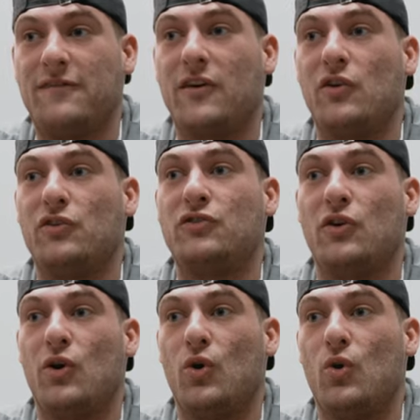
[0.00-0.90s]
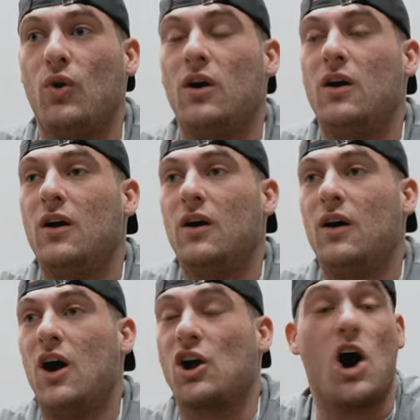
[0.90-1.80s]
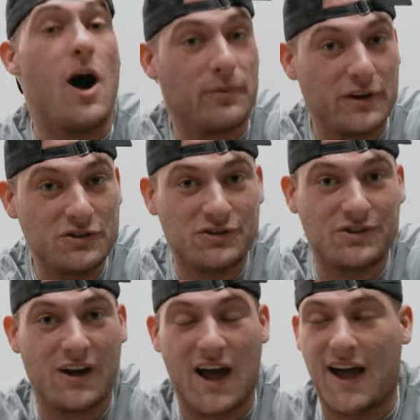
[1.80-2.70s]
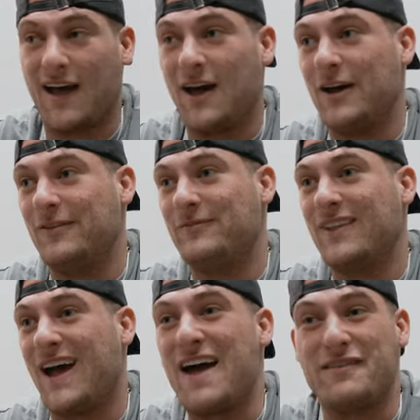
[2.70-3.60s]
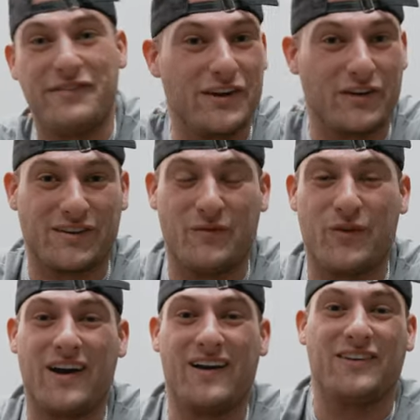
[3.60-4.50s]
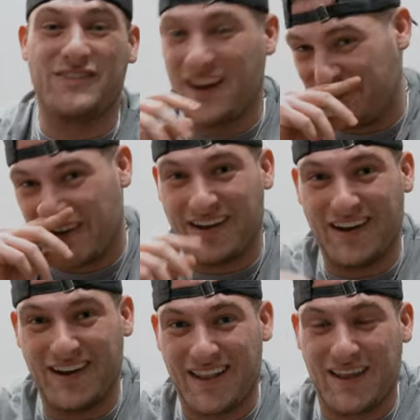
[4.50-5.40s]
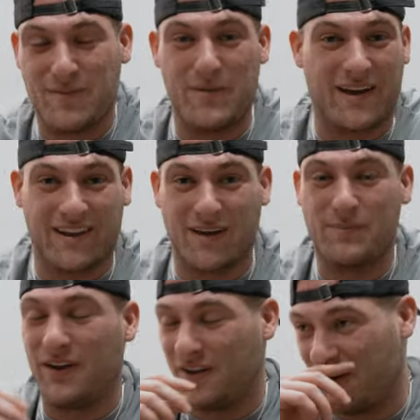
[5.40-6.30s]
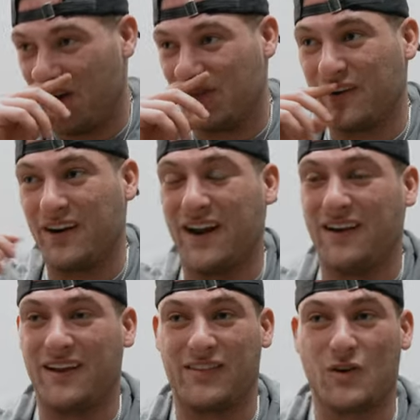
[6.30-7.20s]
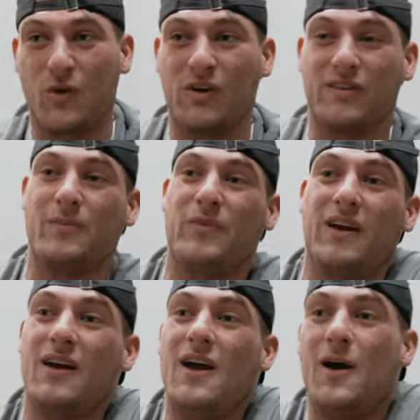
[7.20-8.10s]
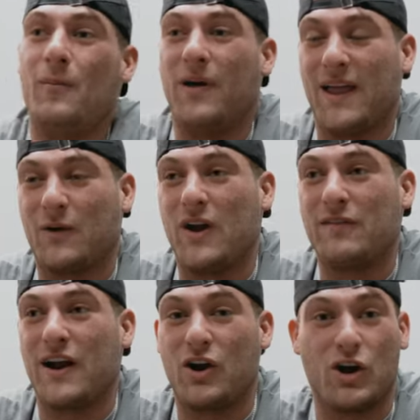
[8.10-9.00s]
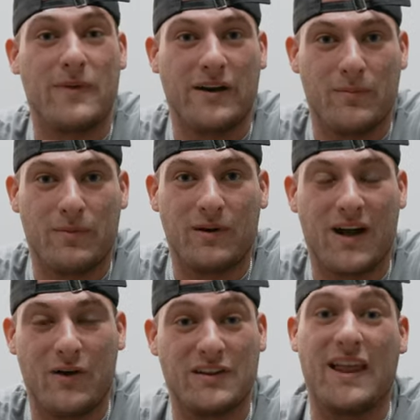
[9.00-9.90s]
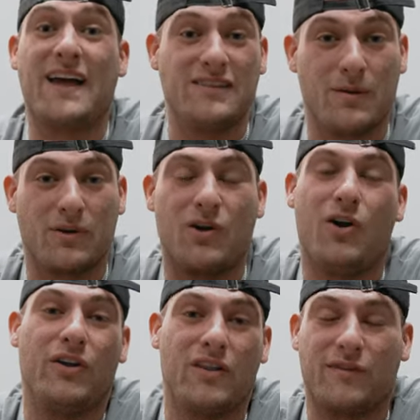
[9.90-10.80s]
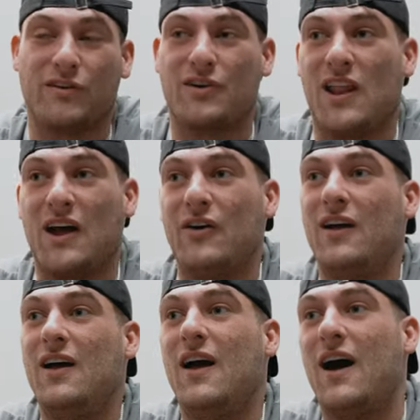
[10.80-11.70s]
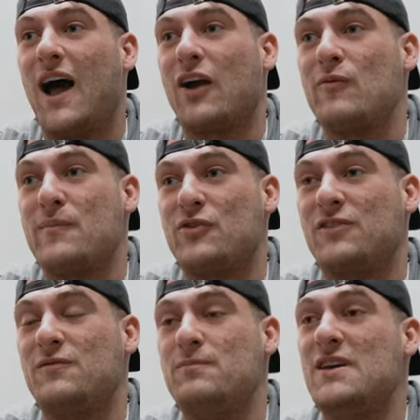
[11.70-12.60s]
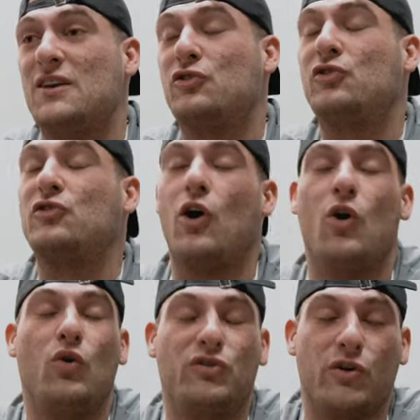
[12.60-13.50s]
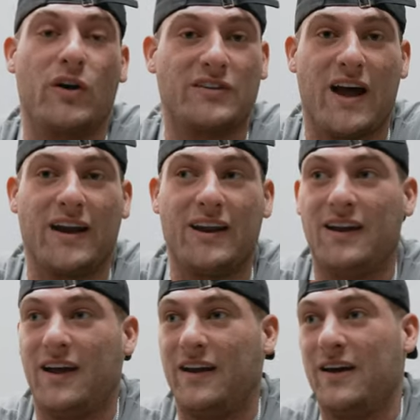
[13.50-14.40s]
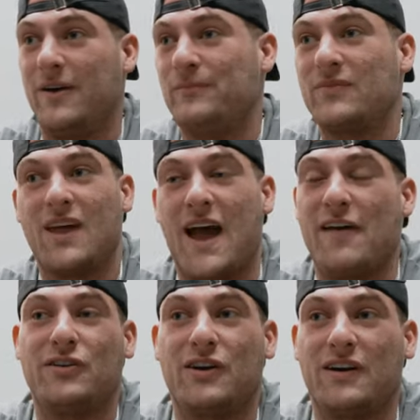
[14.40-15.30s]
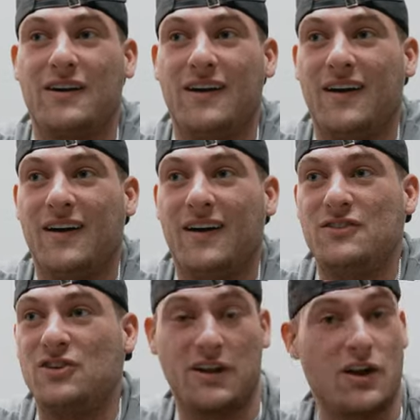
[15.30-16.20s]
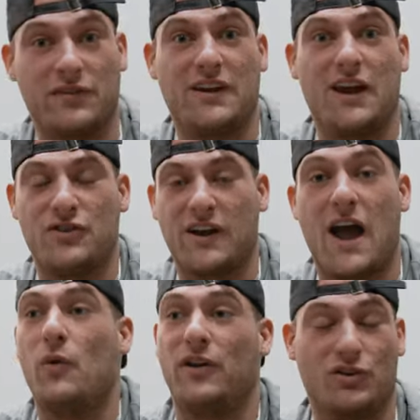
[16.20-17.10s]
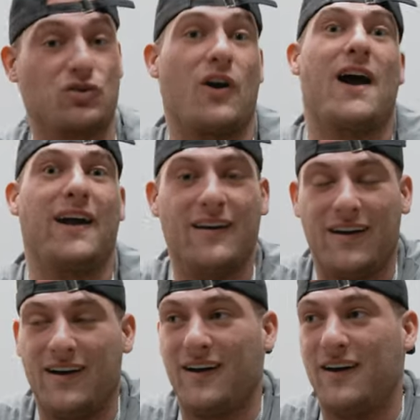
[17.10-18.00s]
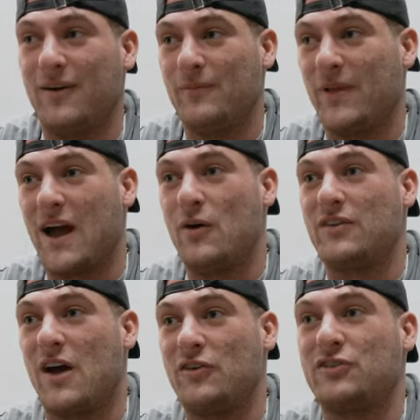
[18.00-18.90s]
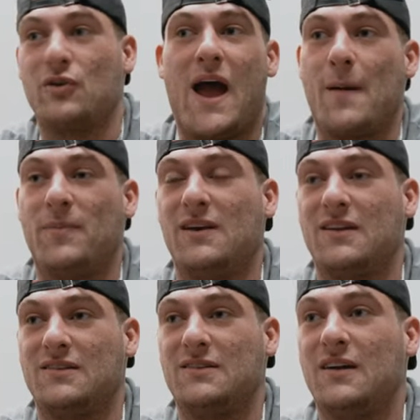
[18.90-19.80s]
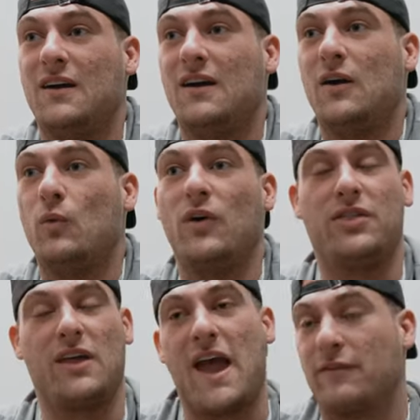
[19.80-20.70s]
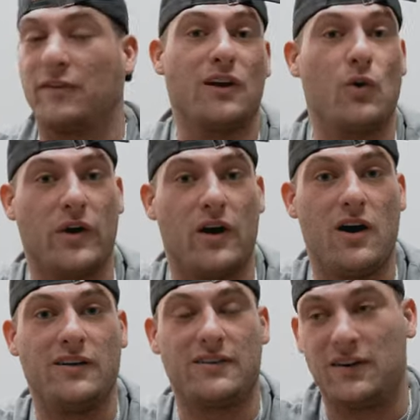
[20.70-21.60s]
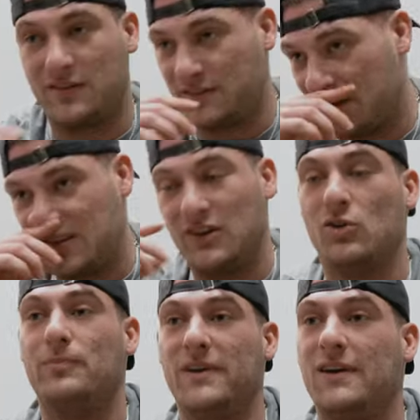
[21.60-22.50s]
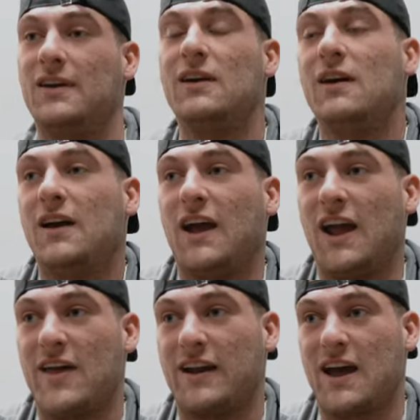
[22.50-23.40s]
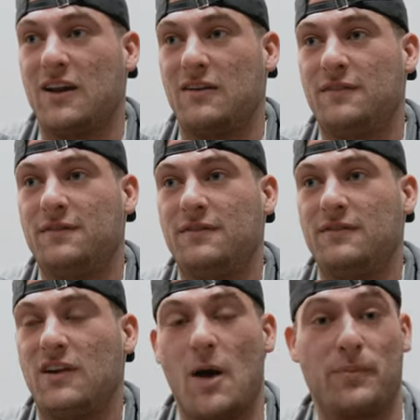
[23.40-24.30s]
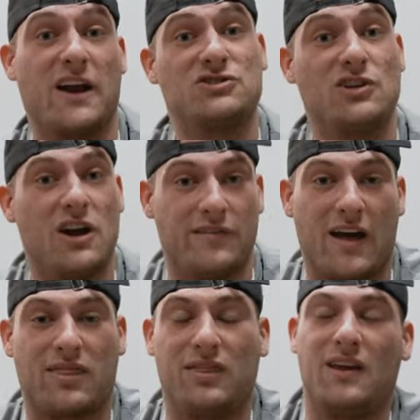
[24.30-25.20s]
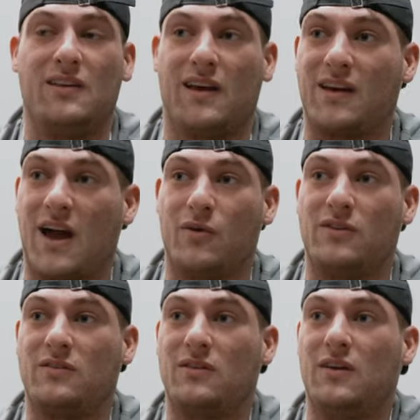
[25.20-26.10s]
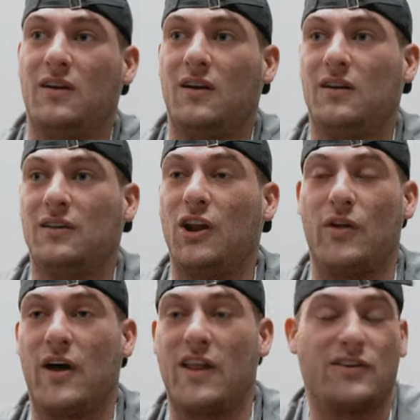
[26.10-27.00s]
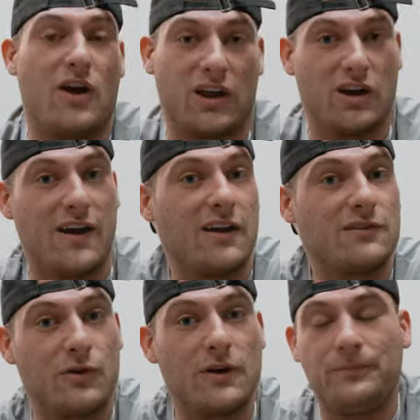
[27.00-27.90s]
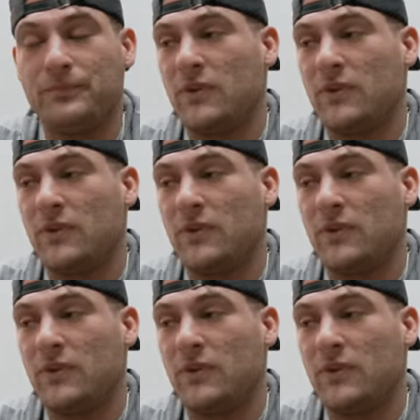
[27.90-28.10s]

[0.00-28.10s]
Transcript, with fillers: I felt so accomplished. Um, I have a video somewhere. I'll try and find it, and then maybe I can like put it over in like the corner or something. But like whenever I heard my number, I was the last number called in the first call out. I remember just being so, so excited. And um, after just getting off stage, like I wanted to cry. Um, like I was, I was just so happy because with everything going on, to, to still be in that kind of upper echelon of athlete, like I was, you know, that, that's all I could have asked for.